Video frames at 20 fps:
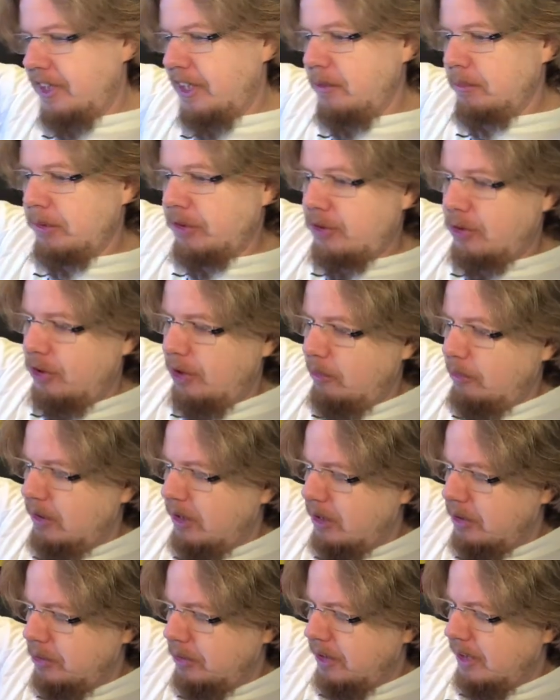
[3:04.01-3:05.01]
Helmut
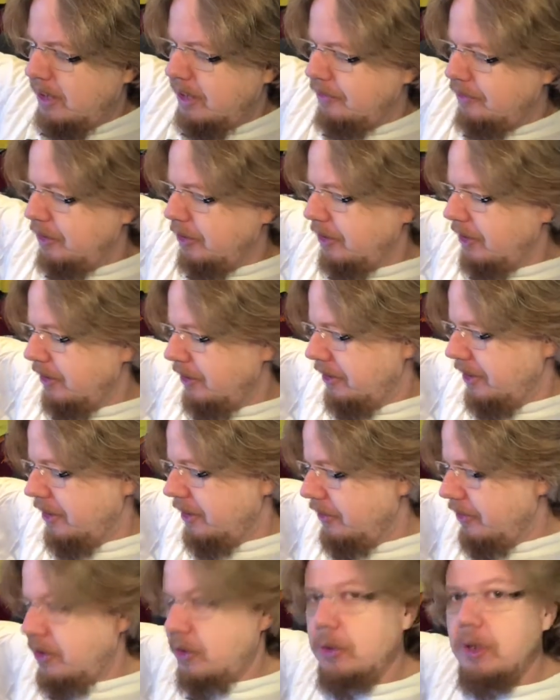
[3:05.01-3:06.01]
Köglberger, who died a few year,
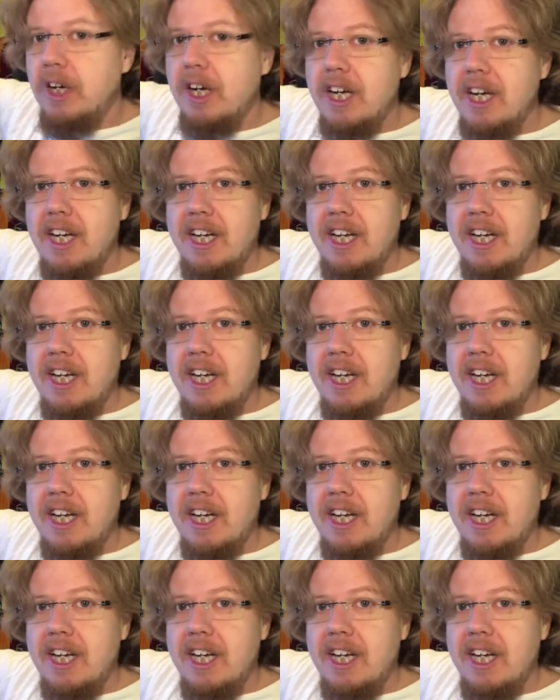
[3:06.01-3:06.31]
years ago,